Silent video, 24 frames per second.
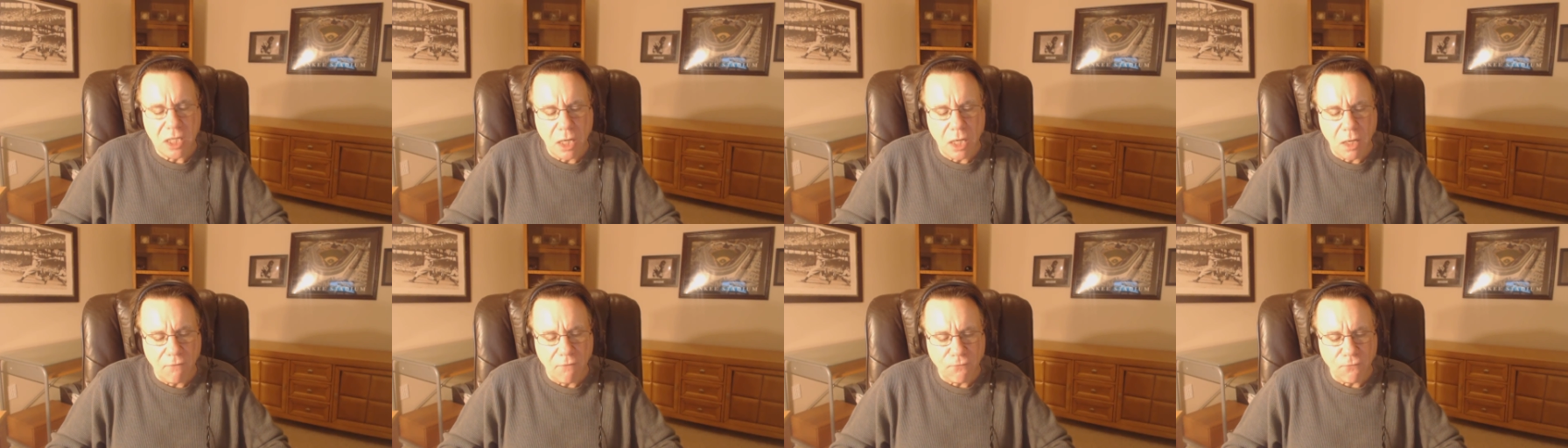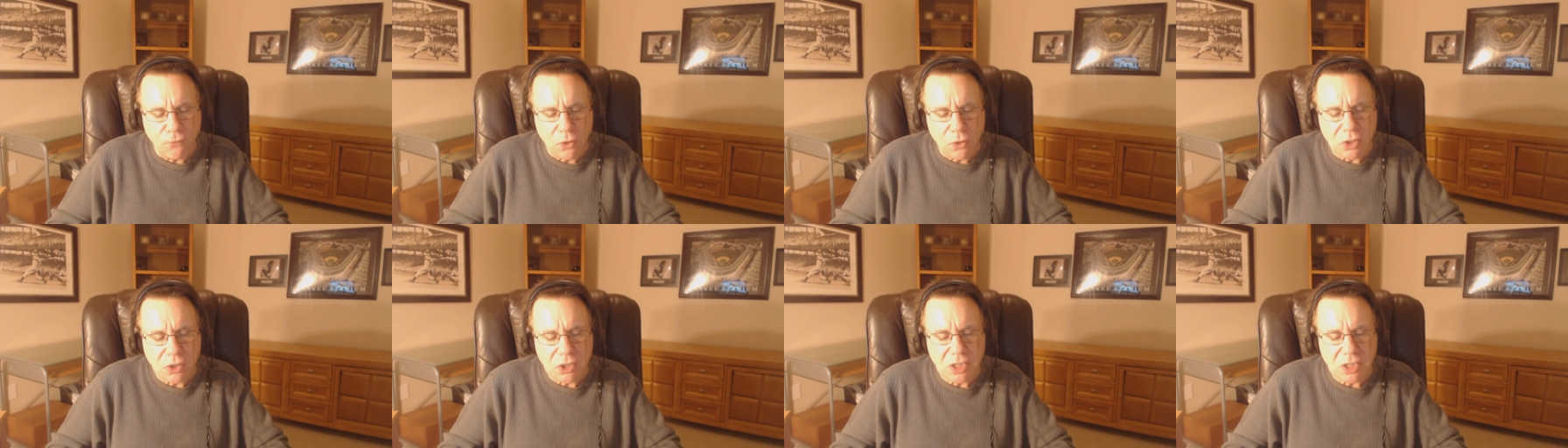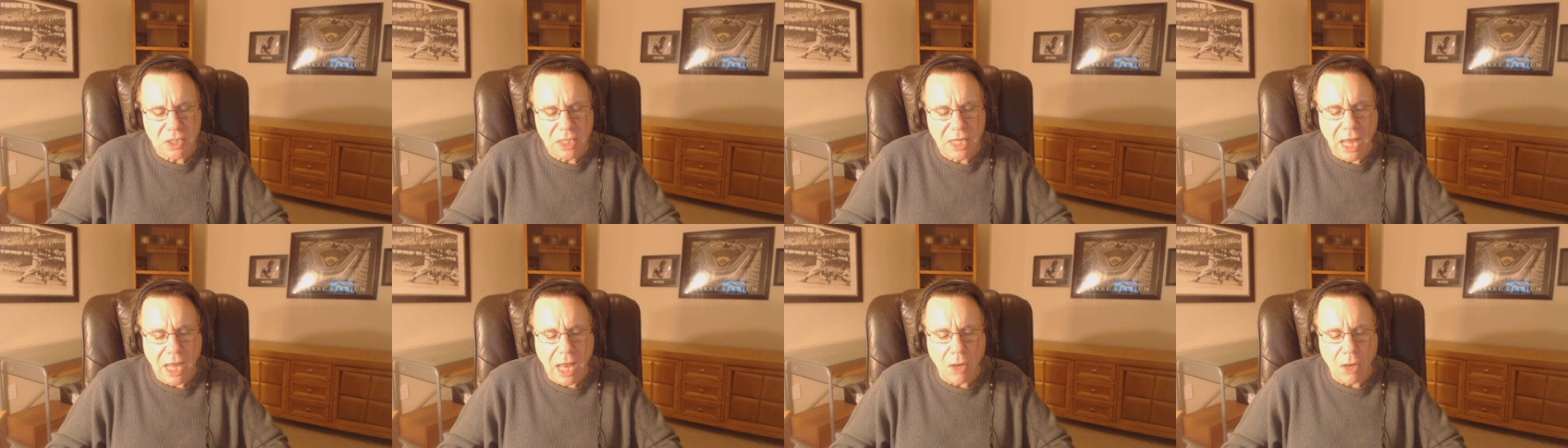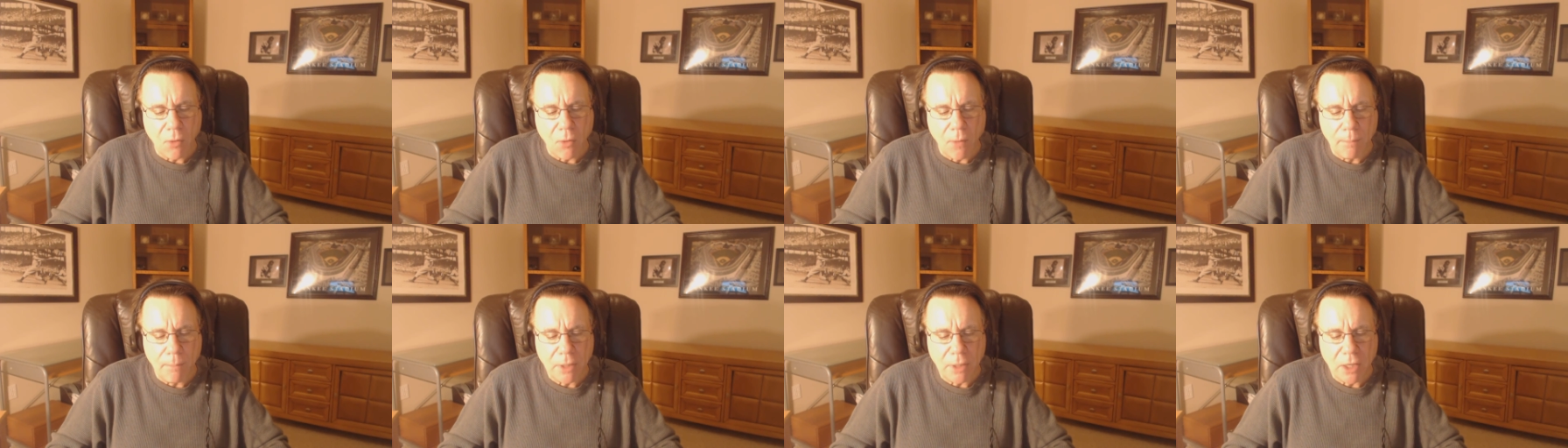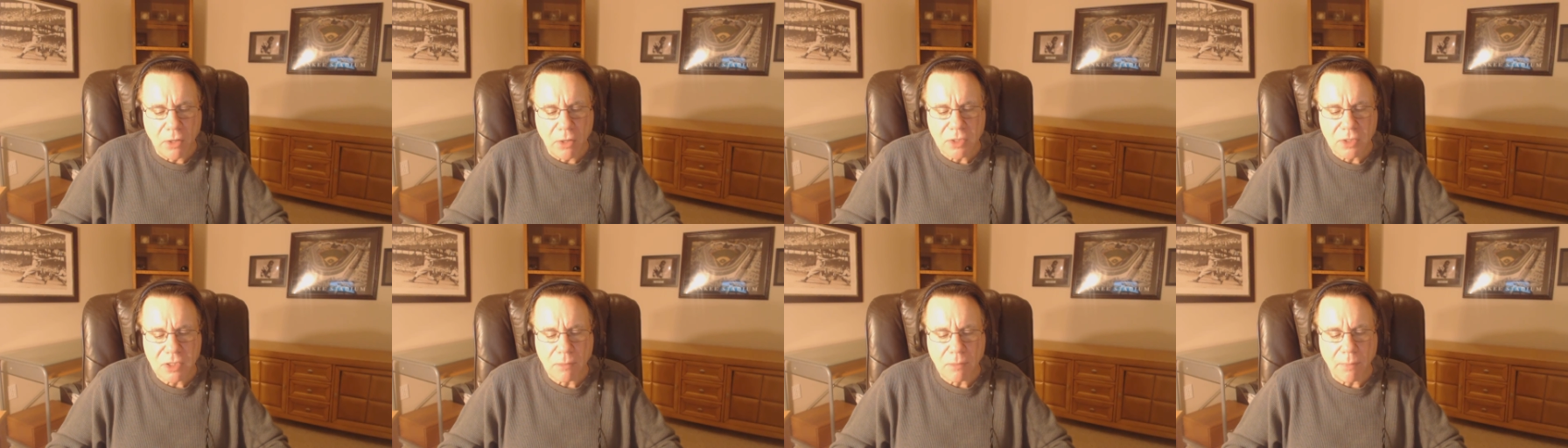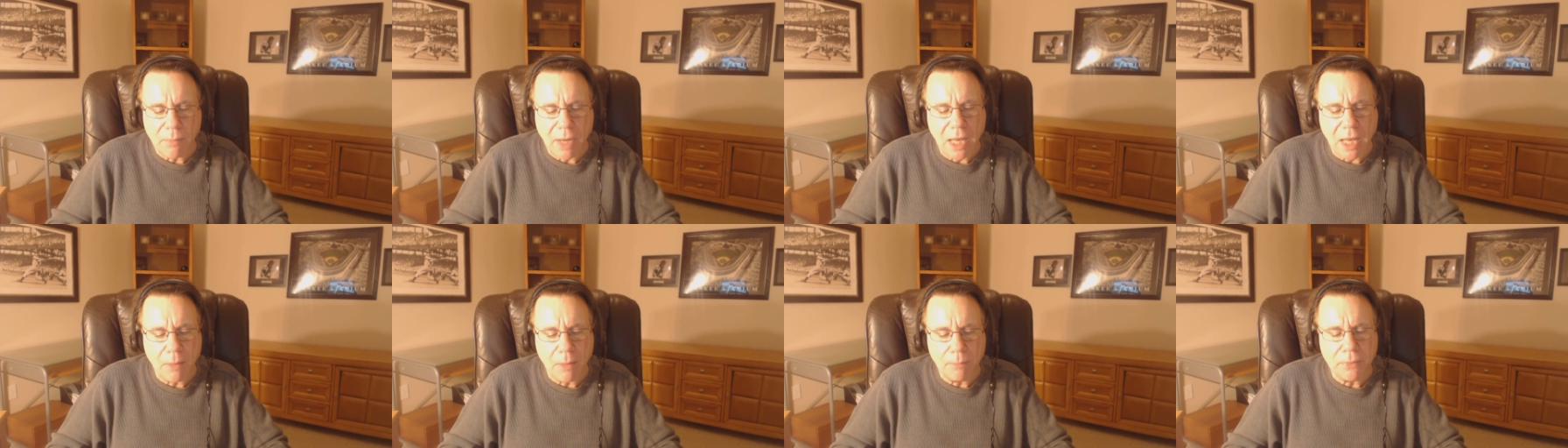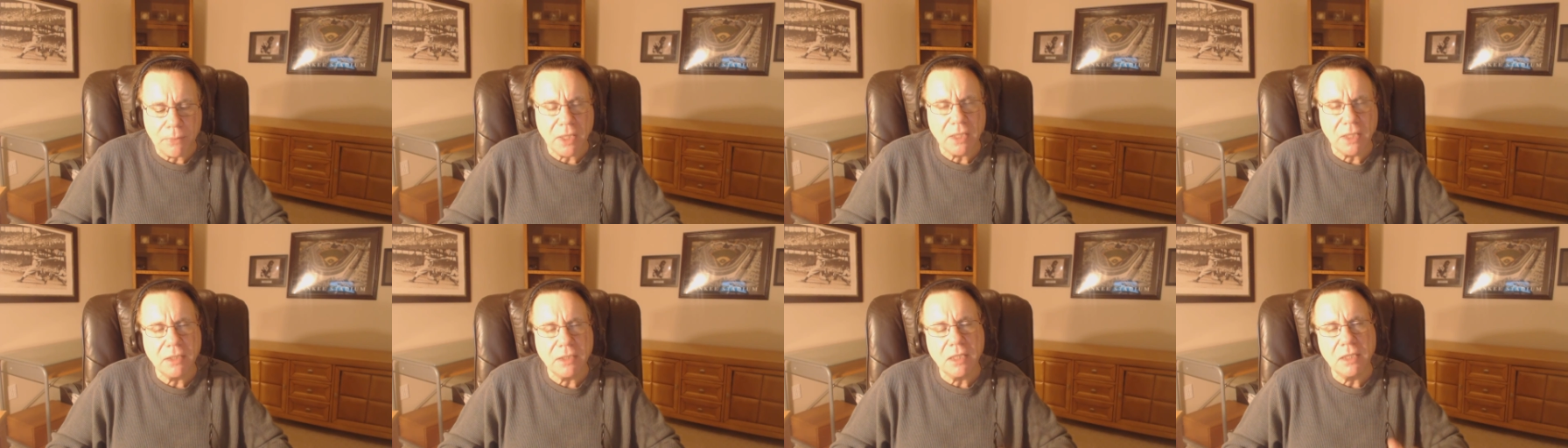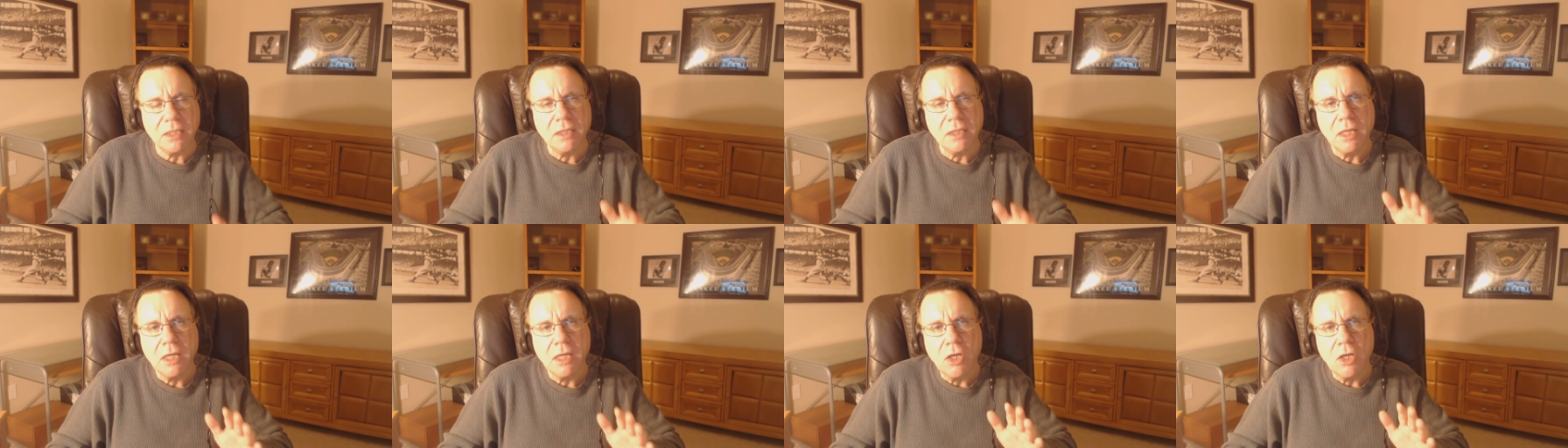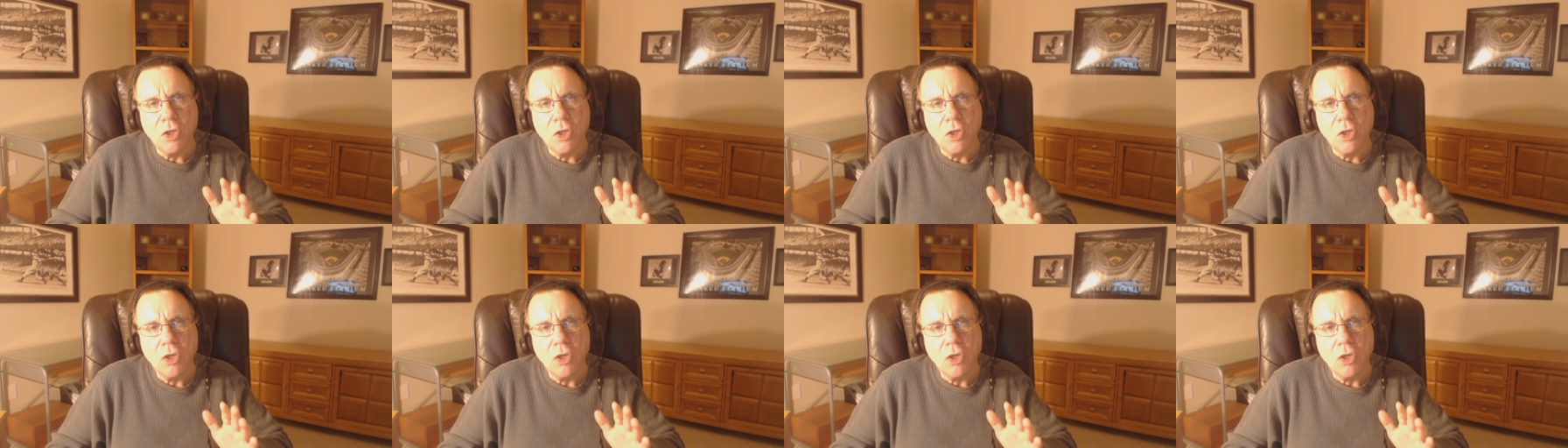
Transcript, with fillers: here for the Chicago Bears, in my opinion.